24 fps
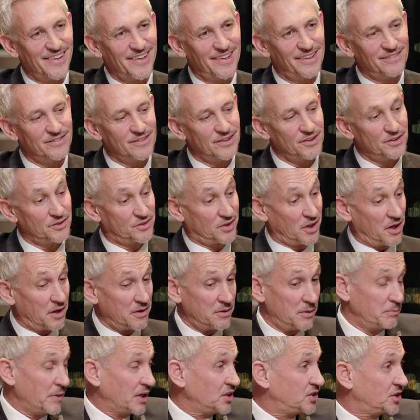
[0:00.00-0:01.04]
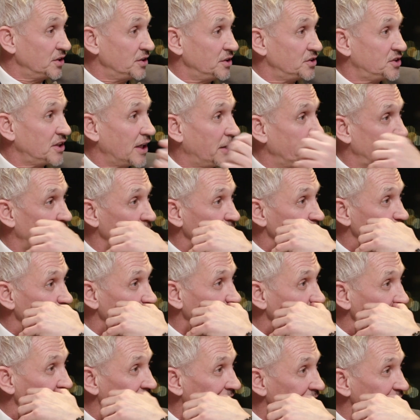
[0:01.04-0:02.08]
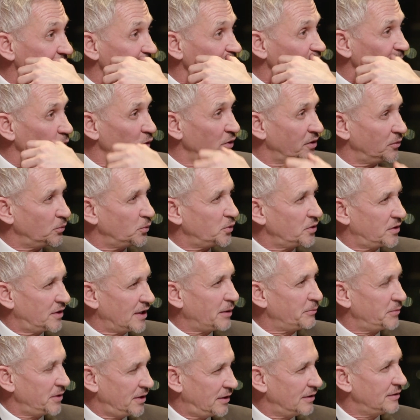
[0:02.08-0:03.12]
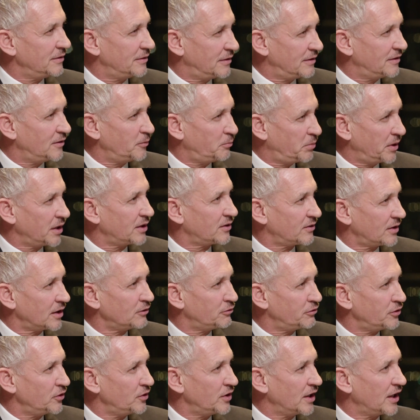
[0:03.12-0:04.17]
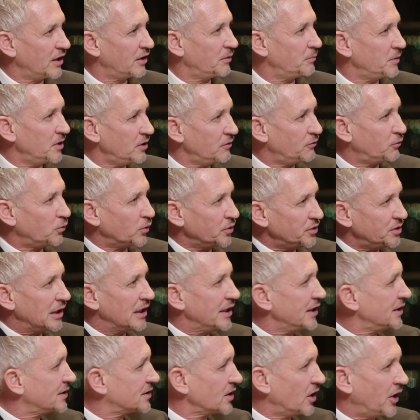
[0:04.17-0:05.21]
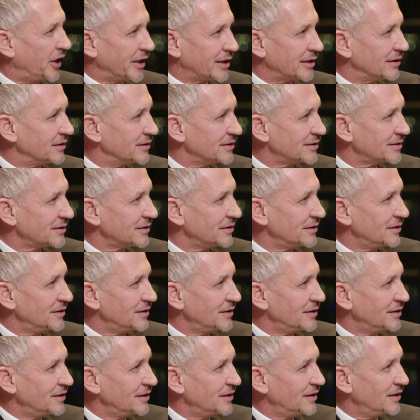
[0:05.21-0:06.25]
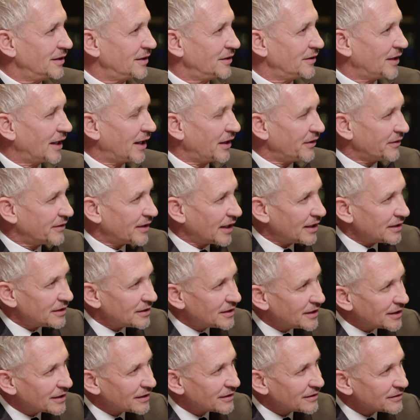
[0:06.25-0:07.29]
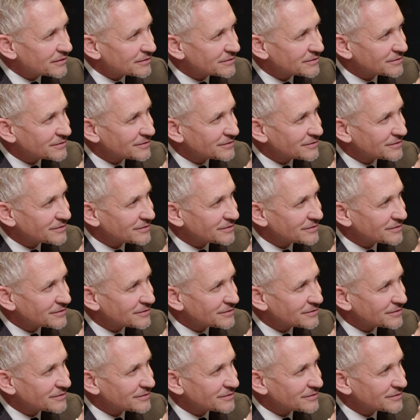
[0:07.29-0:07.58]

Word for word: Yeah, uh, you mentioned the Champions League there. Is mm. it, would, would that be the, the big thing for you now? I mean, you've won league titles. Yeah, it, that, it little.